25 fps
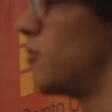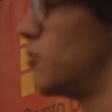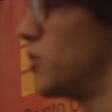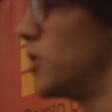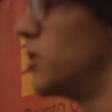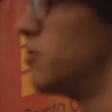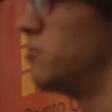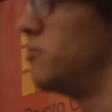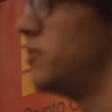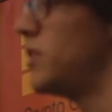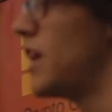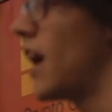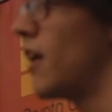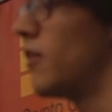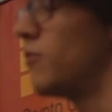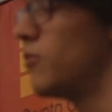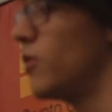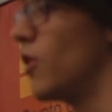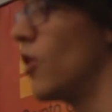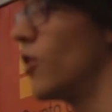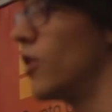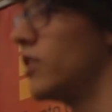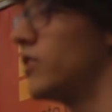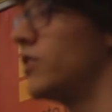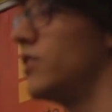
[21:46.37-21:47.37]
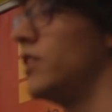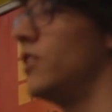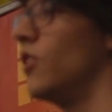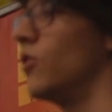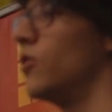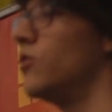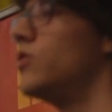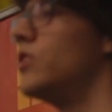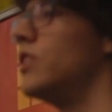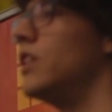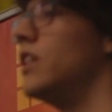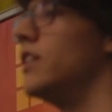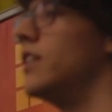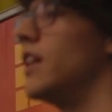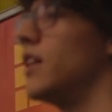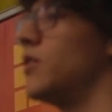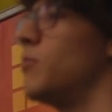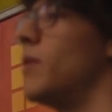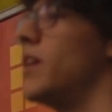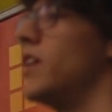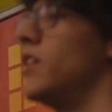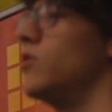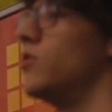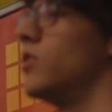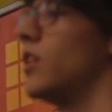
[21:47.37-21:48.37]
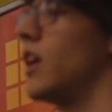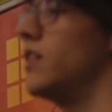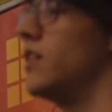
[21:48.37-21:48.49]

We honestly don't see that many use